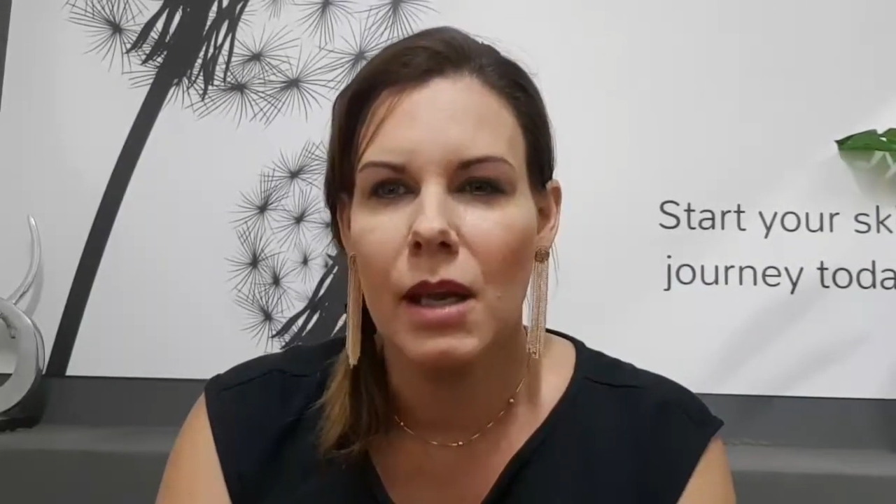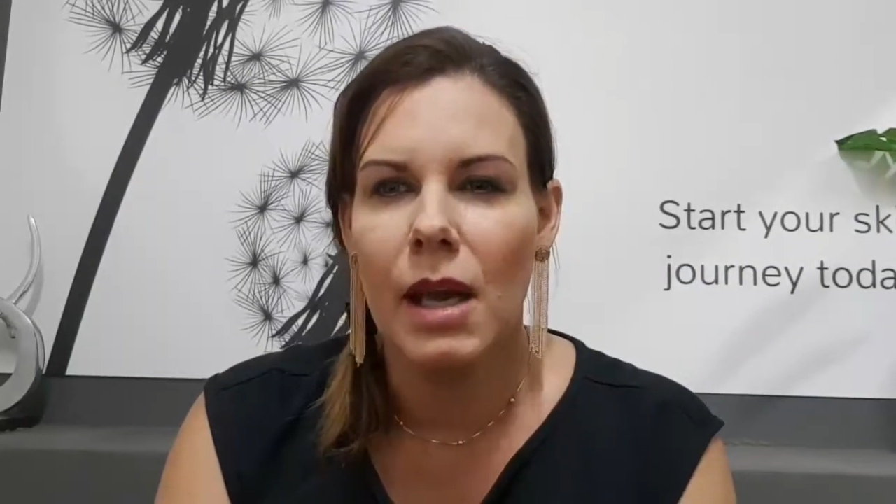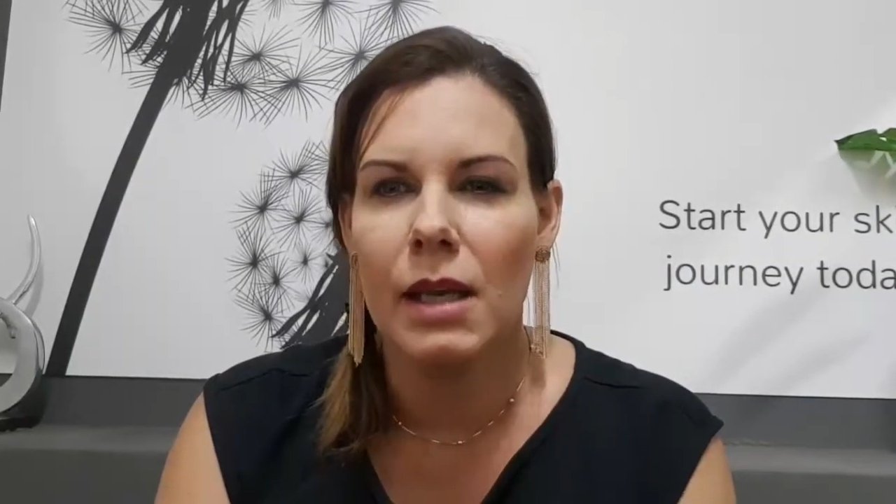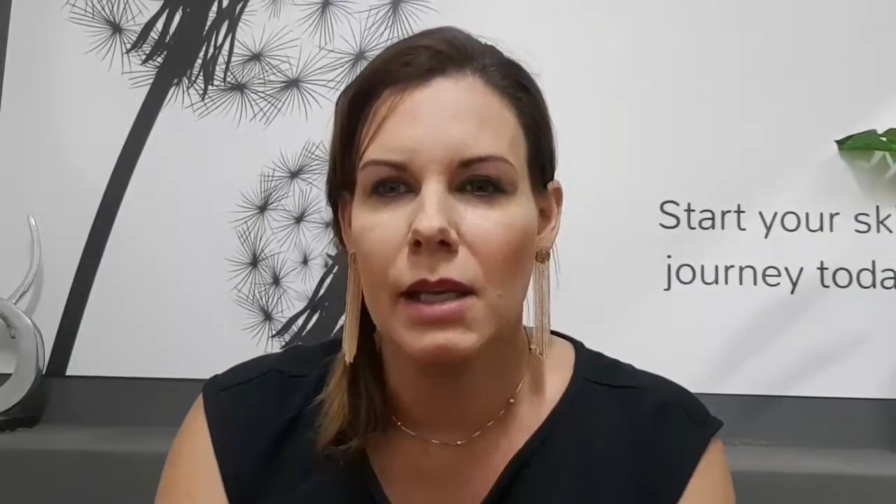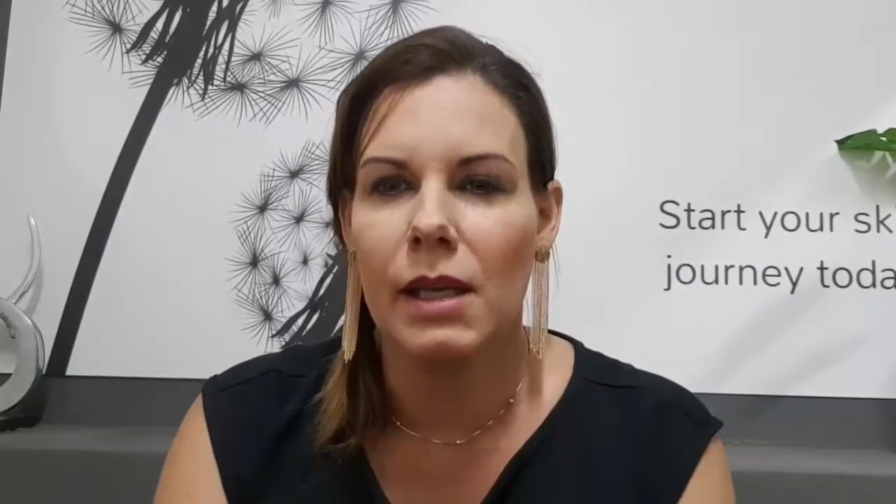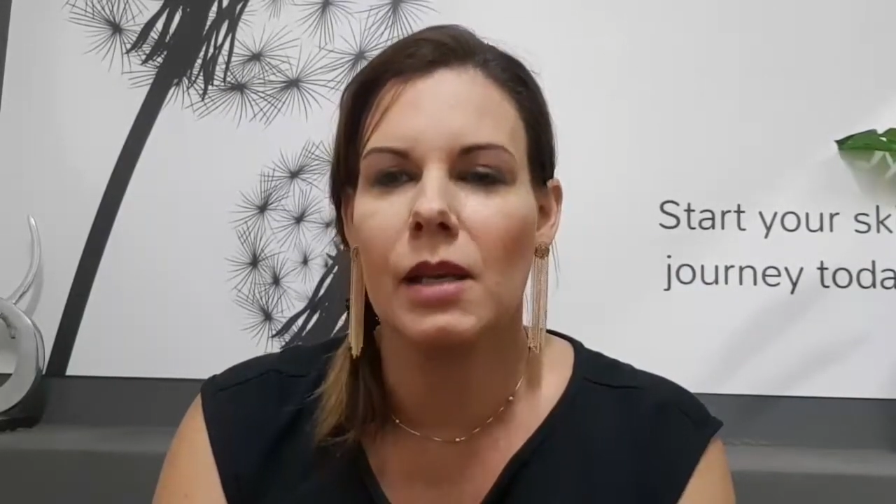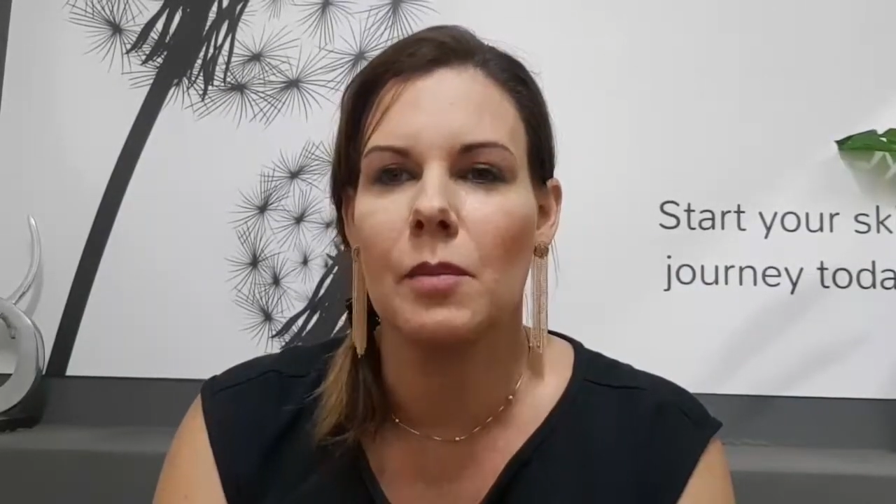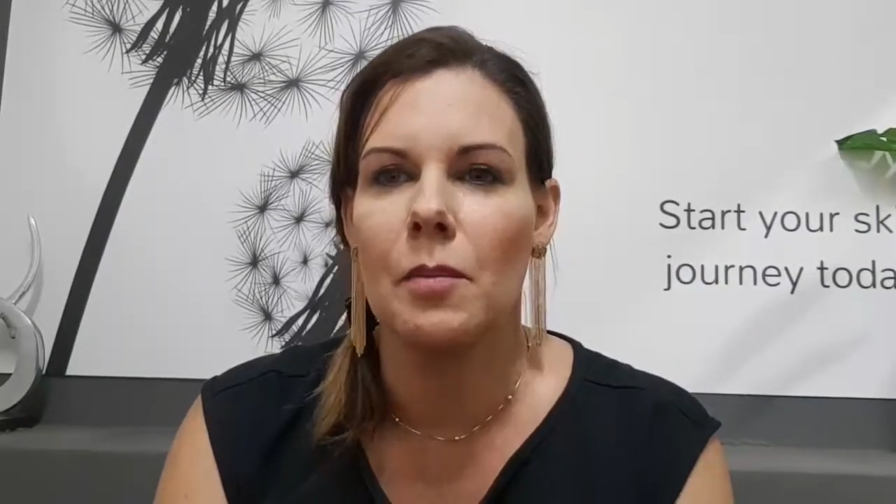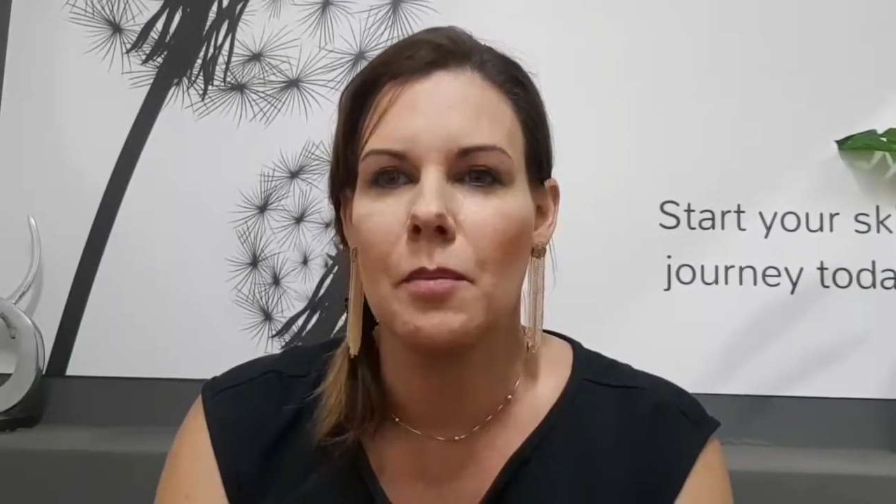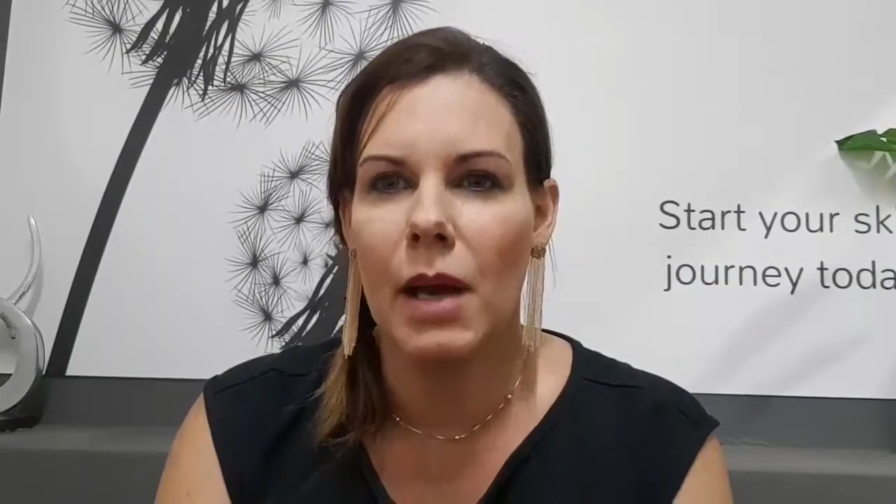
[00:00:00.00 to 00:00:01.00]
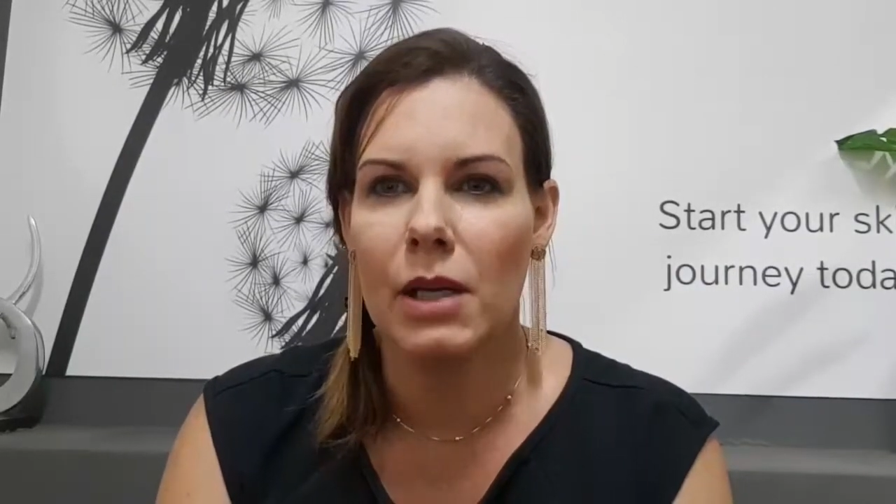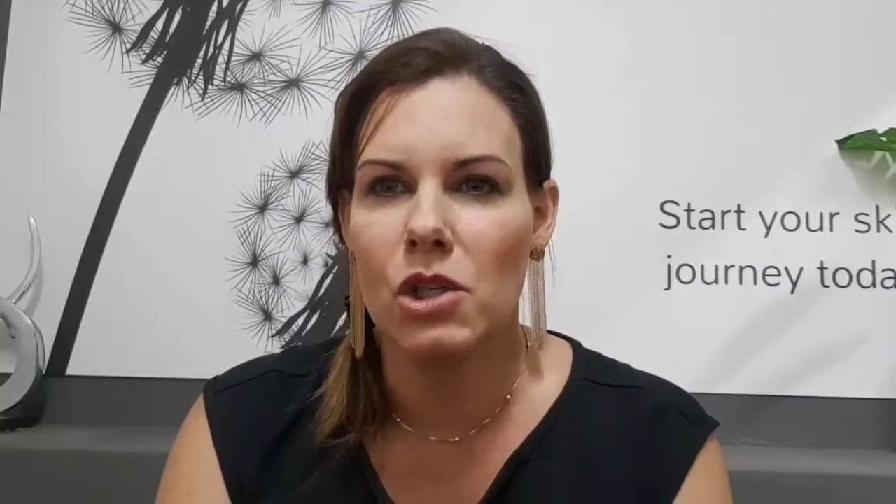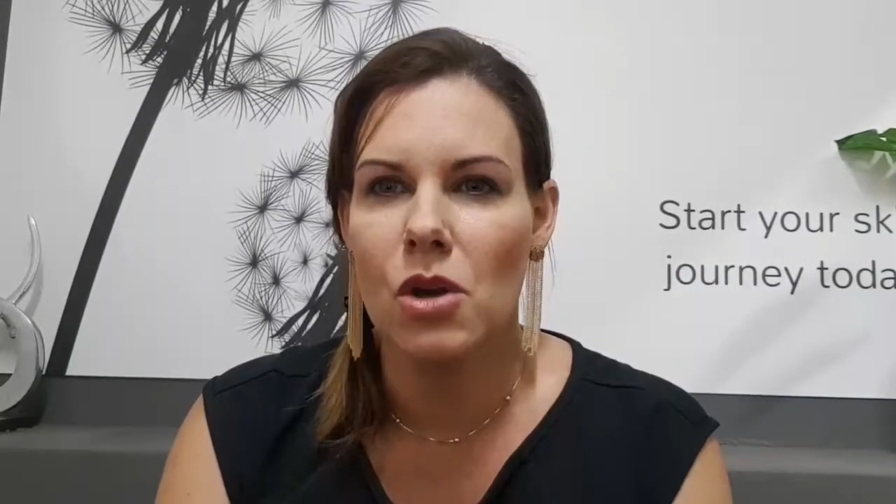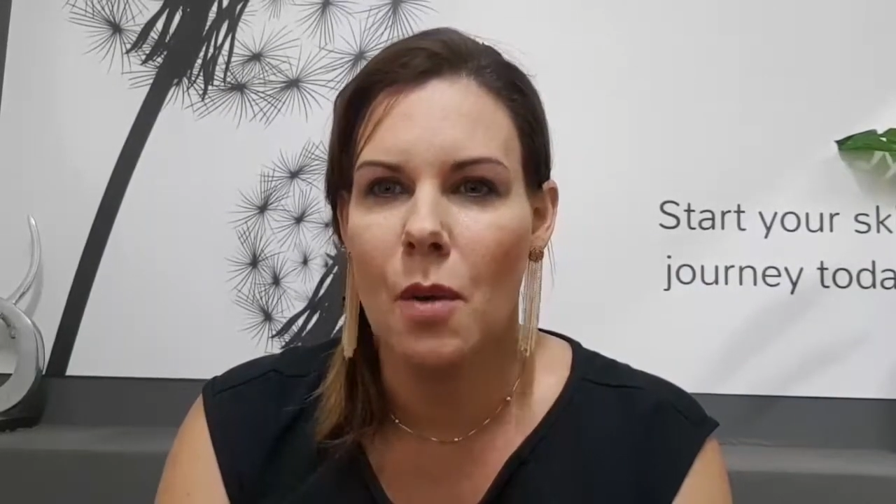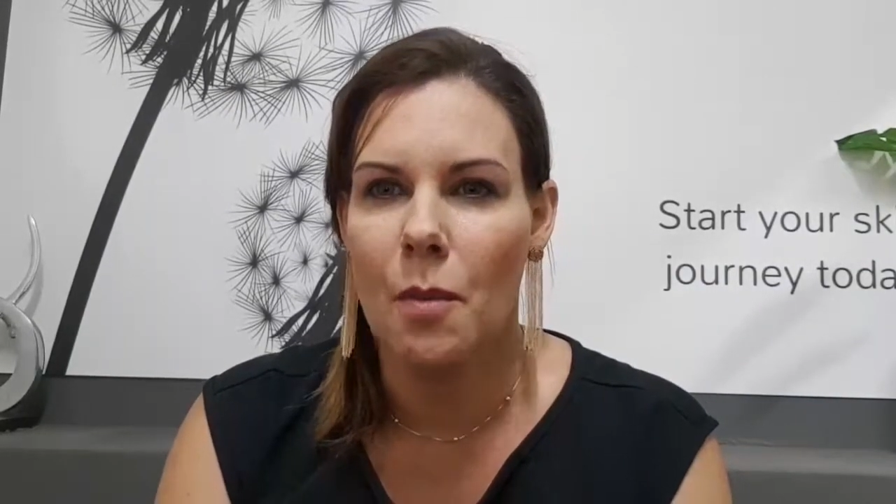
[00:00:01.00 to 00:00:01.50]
and getting it much